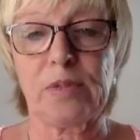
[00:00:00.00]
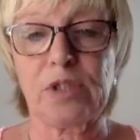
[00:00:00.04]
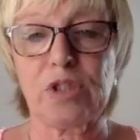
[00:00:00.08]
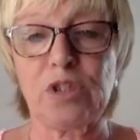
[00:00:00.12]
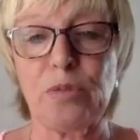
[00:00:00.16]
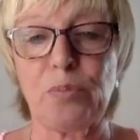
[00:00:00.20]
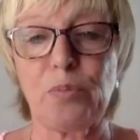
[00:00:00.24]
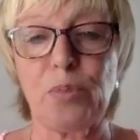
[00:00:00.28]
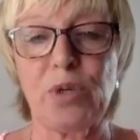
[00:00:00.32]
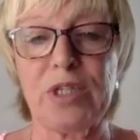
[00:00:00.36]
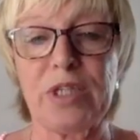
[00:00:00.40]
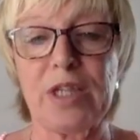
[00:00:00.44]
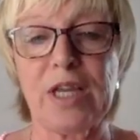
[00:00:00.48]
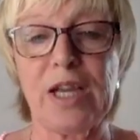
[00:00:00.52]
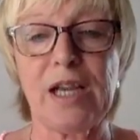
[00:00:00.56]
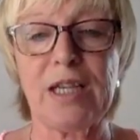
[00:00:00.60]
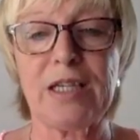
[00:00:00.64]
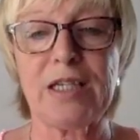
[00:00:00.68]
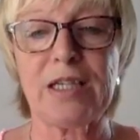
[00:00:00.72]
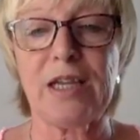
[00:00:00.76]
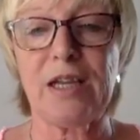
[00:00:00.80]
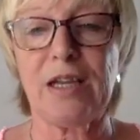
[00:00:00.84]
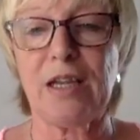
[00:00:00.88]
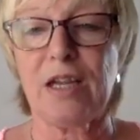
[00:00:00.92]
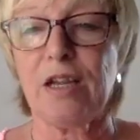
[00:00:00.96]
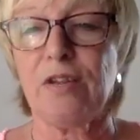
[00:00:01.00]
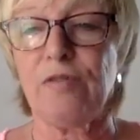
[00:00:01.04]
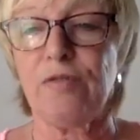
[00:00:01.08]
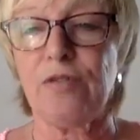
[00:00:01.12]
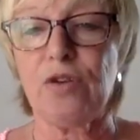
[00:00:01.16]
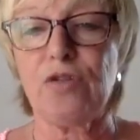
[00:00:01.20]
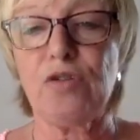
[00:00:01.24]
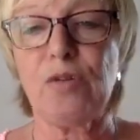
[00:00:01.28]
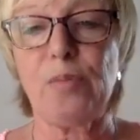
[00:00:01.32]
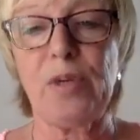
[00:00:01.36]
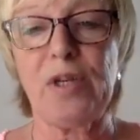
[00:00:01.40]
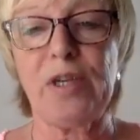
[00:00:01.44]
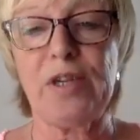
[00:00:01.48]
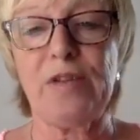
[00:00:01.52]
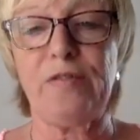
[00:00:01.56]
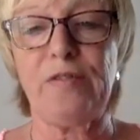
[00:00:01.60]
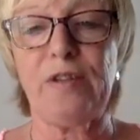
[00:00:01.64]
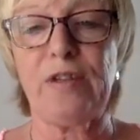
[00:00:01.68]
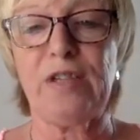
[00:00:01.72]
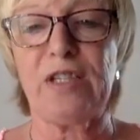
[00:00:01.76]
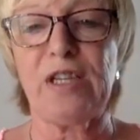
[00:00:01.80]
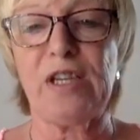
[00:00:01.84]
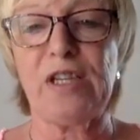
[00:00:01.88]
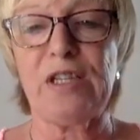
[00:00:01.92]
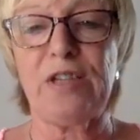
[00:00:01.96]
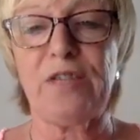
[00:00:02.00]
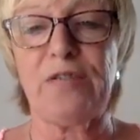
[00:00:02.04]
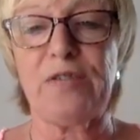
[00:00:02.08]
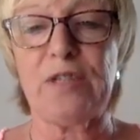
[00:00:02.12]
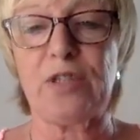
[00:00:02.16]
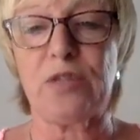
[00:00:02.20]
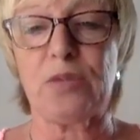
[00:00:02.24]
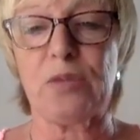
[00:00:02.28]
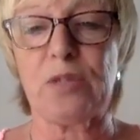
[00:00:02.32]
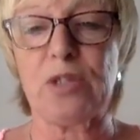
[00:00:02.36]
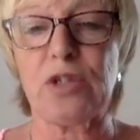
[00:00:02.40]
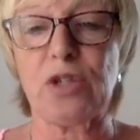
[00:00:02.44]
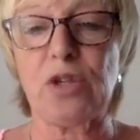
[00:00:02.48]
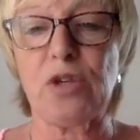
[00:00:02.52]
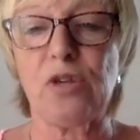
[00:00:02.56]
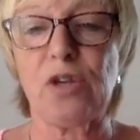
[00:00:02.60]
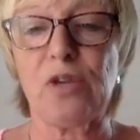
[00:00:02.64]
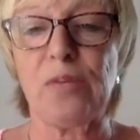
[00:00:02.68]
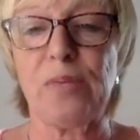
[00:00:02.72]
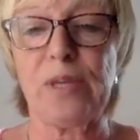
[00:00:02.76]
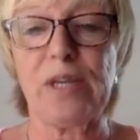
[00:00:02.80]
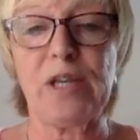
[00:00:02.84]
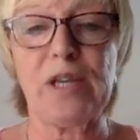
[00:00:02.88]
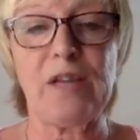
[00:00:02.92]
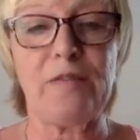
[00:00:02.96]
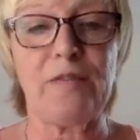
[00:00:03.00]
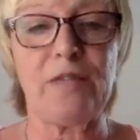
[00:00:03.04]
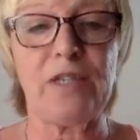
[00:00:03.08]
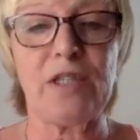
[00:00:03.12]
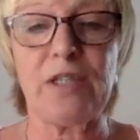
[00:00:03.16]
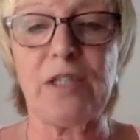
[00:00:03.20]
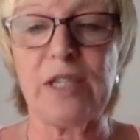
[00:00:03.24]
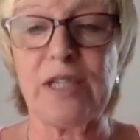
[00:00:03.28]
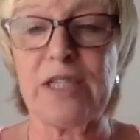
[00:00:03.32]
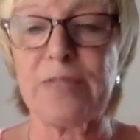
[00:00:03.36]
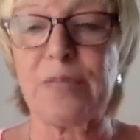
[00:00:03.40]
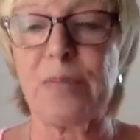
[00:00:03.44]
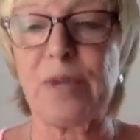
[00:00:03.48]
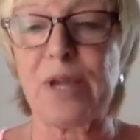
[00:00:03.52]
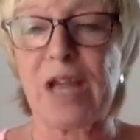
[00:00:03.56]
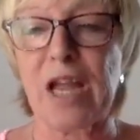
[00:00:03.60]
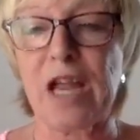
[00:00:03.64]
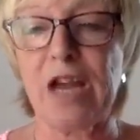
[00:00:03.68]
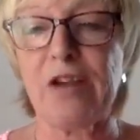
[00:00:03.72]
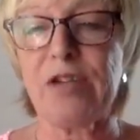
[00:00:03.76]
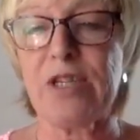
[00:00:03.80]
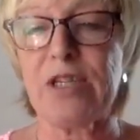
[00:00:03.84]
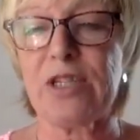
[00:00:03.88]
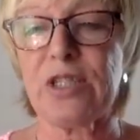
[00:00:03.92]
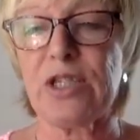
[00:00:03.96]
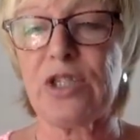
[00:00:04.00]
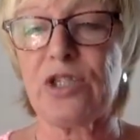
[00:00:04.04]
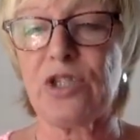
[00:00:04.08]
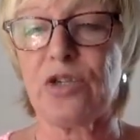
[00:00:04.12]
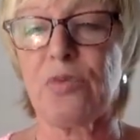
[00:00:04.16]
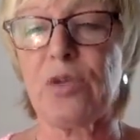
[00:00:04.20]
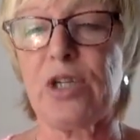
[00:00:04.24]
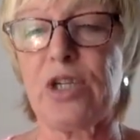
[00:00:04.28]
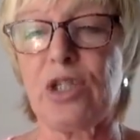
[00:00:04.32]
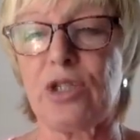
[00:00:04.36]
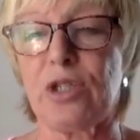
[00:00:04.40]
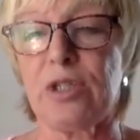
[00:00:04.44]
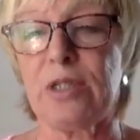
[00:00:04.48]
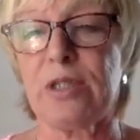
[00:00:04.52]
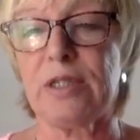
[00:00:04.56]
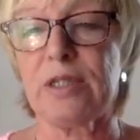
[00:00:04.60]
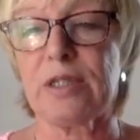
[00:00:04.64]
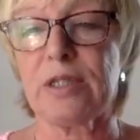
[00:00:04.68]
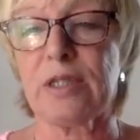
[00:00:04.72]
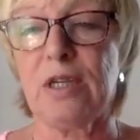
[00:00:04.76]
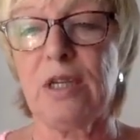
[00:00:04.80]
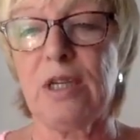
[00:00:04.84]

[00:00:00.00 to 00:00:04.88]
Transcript: to protect vulnerable individuals who can be left in these precarious situations